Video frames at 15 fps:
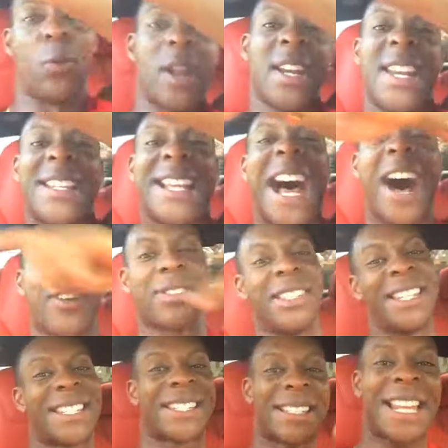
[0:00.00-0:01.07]
one of these houses,
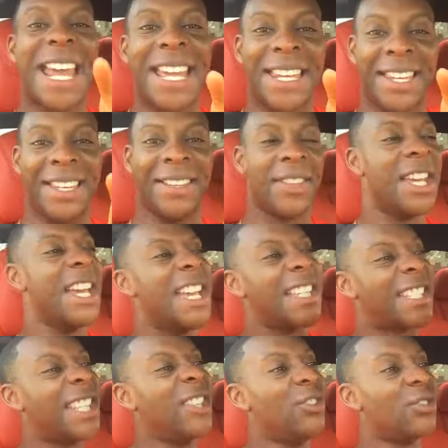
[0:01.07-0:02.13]
this lady,
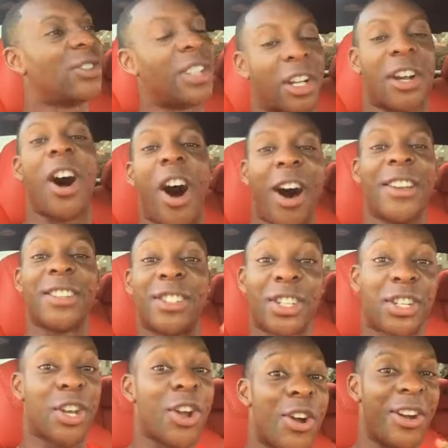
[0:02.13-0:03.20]
she used to call the
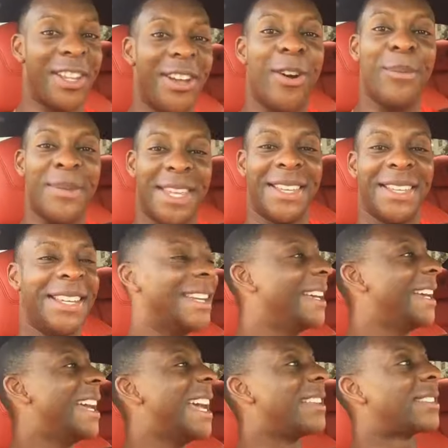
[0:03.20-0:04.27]
security on me
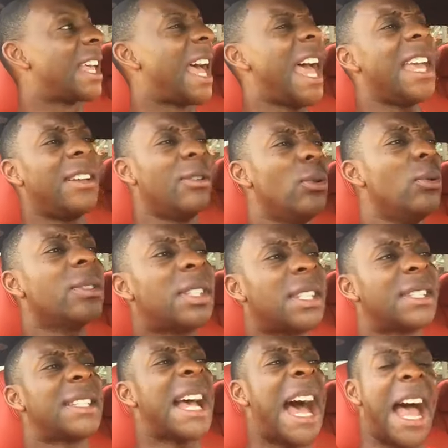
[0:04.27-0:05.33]
and say, hey, who is
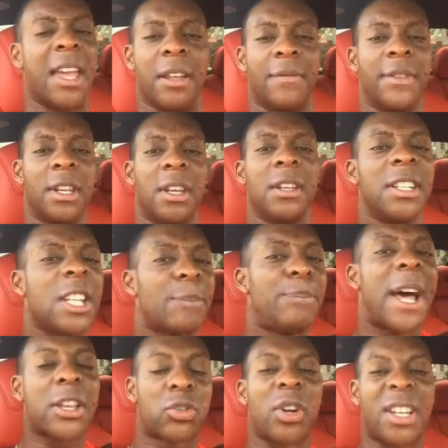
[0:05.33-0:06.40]
this guy? This
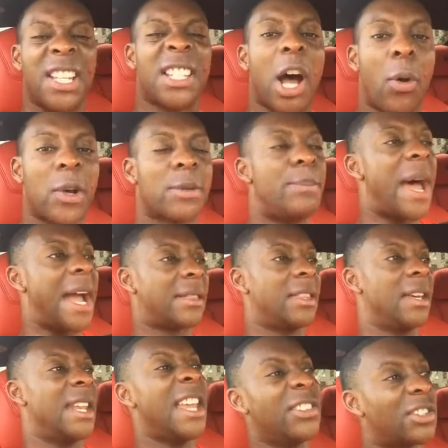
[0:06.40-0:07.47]
black truck, he's always back
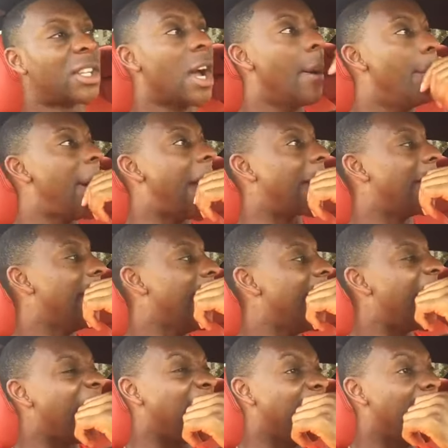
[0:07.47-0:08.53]
there, and they used to come back.
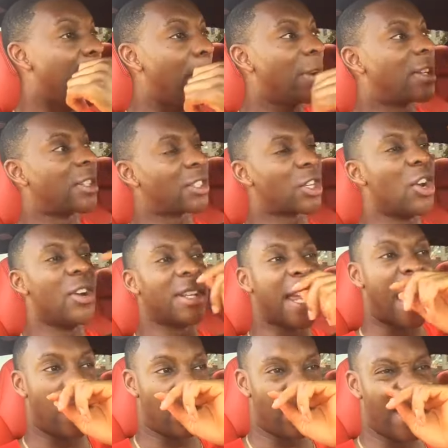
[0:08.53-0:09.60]
And you know what, the security
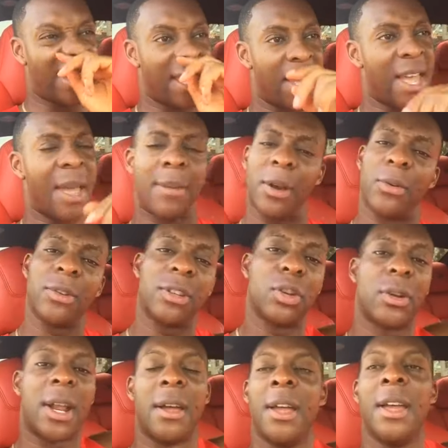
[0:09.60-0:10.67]
came to me, he said, hey man, what you
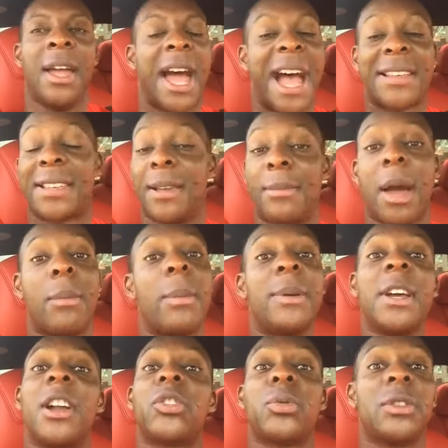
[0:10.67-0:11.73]
doing? I said, man, I'm gonna
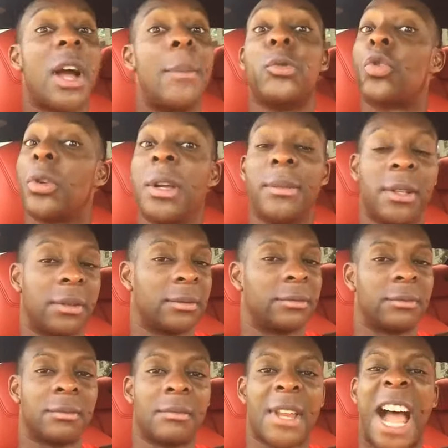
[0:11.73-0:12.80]
be honest with you, I'm dreaming.
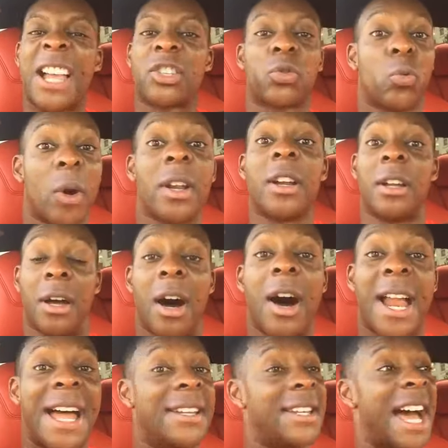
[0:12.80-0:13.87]
I swear to
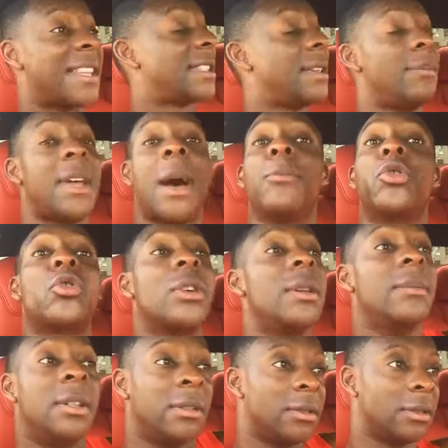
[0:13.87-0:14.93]
God, I did. I said, man, I'm
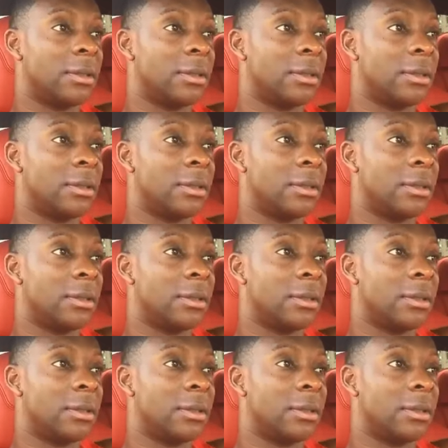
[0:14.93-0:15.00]
dreaming.